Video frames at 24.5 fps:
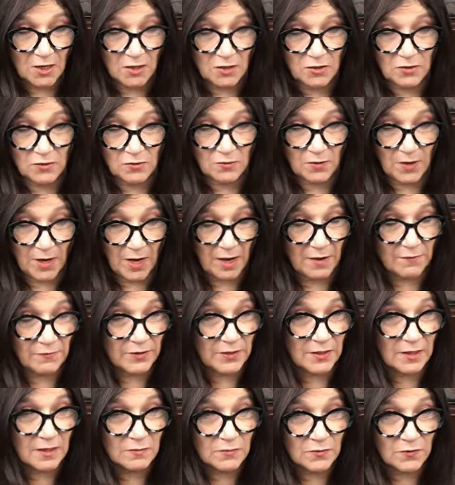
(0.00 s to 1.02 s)
you have a
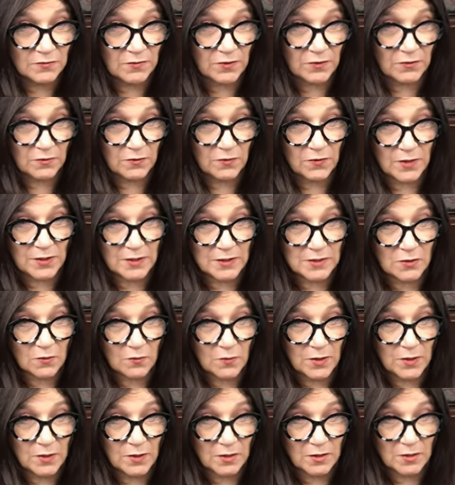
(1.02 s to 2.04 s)
number of other things
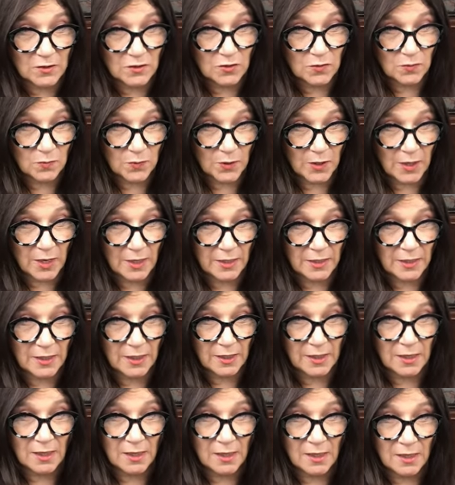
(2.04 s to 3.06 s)
going on in your
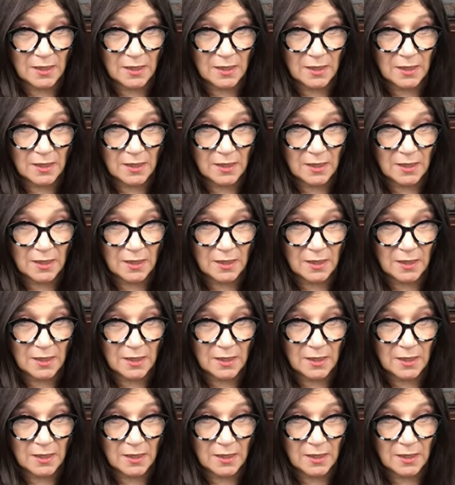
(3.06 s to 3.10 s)
body.